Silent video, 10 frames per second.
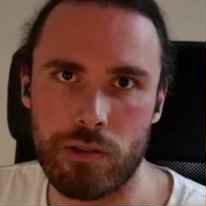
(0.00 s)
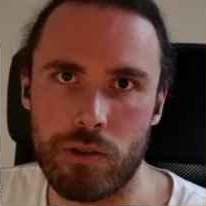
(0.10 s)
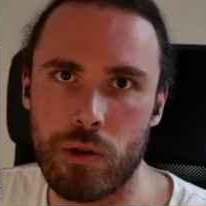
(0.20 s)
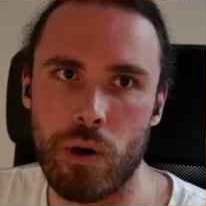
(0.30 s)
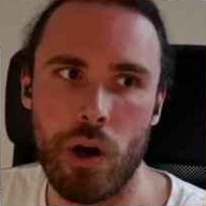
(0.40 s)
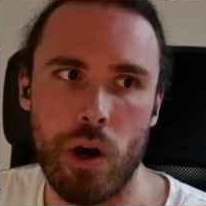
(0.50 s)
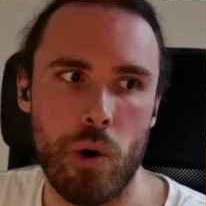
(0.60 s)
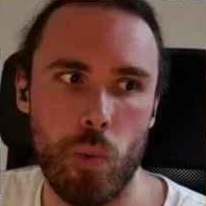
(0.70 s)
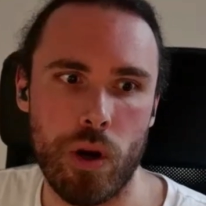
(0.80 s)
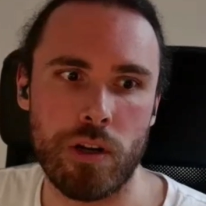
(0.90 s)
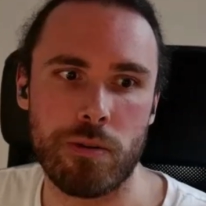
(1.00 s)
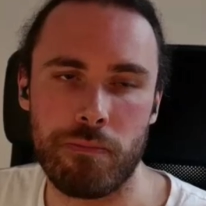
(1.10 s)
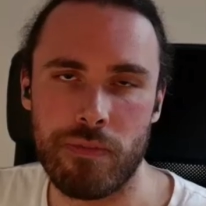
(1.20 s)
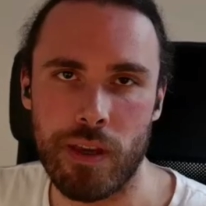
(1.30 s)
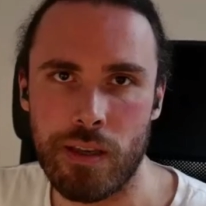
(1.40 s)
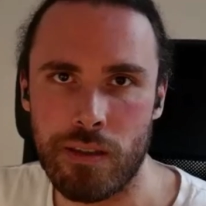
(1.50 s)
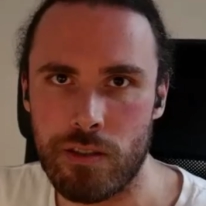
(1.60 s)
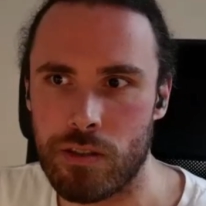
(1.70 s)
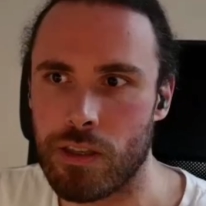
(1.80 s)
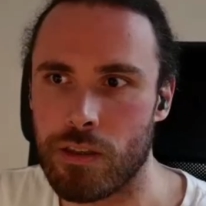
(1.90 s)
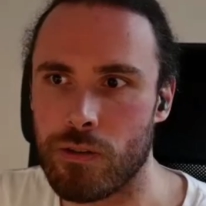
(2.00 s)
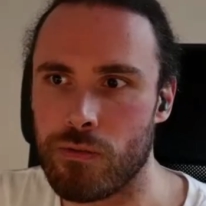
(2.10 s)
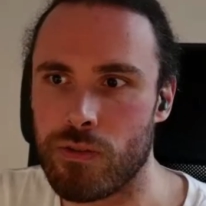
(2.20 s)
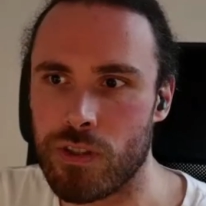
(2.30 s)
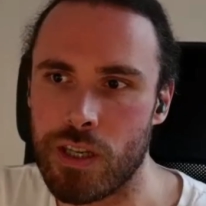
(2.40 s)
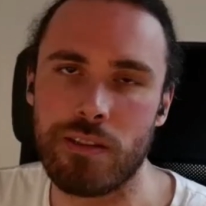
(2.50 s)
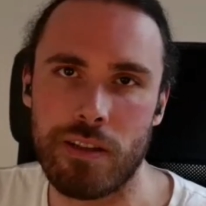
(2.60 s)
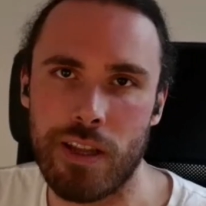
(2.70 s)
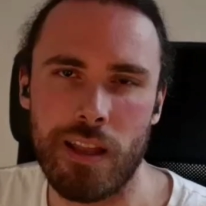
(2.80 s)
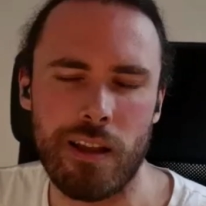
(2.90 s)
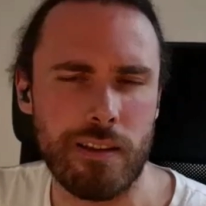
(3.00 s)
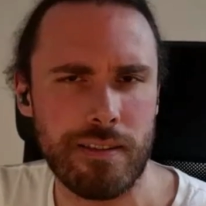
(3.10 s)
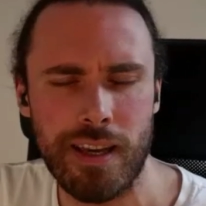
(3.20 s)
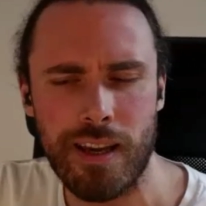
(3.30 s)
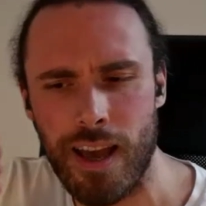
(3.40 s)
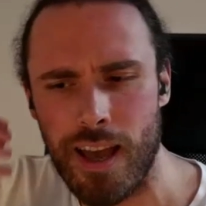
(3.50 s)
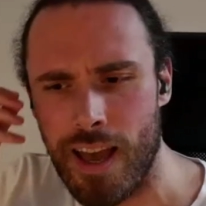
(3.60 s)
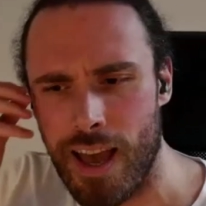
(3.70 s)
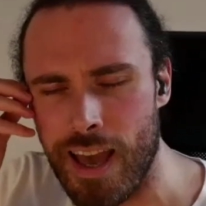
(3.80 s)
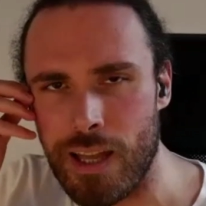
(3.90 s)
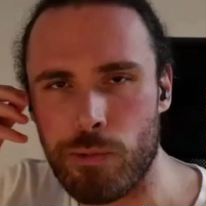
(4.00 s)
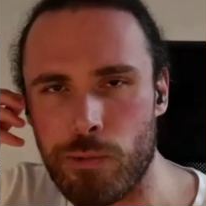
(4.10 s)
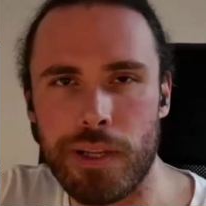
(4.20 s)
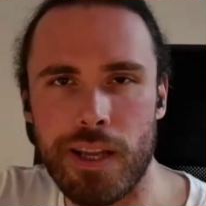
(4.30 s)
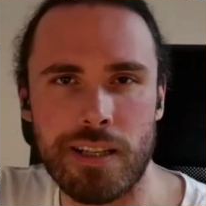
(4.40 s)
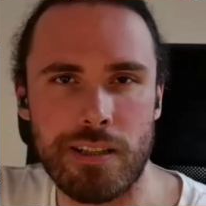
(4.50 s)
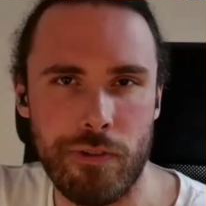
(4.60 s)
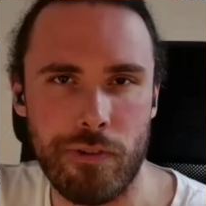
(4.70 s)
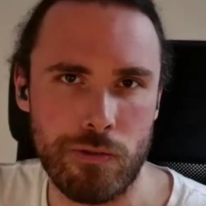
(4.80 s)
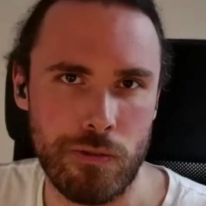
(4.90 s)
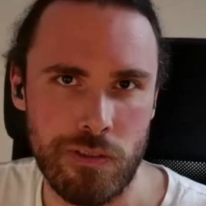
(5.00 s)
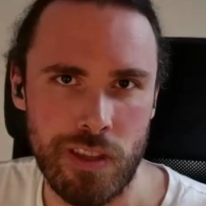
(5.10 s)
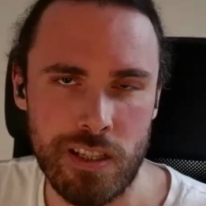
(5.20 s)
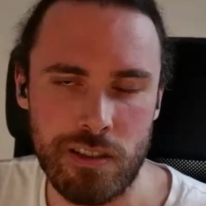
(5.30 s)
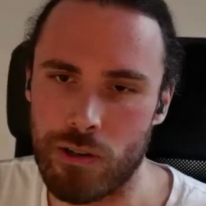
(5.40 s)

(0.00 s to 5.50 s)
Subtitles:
So what are some things that you've seen today that you think, hey, it would be nice if I could do this?